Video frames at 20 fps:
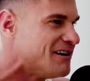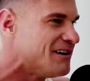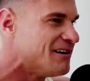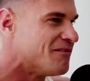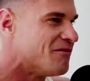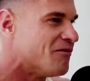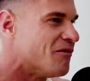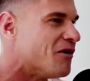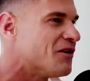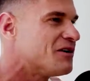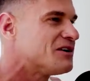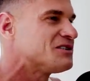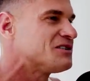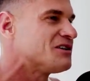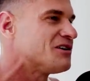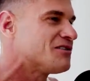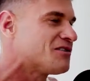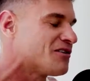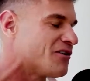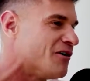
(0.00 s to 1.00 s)
Yeah. What is
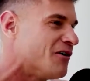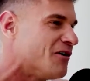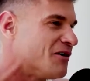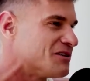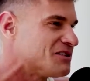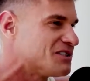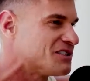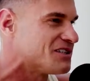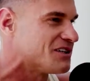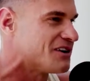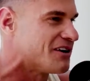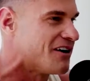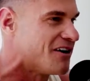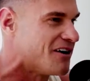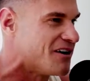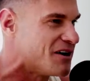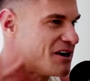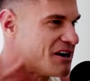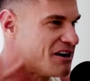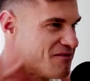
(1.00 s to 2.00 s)
your thoughts
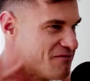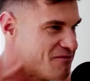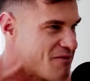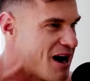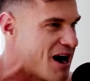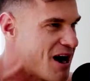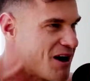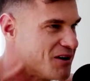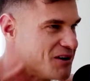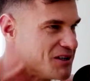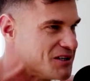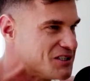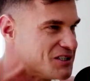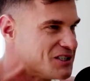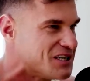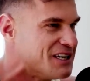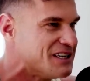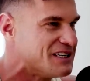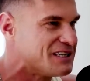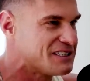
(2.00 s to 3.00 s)
on
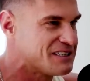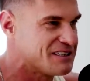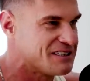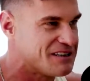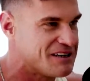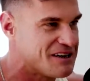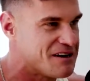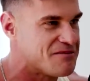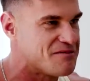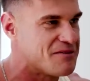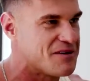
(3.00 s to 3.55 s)
marriage and get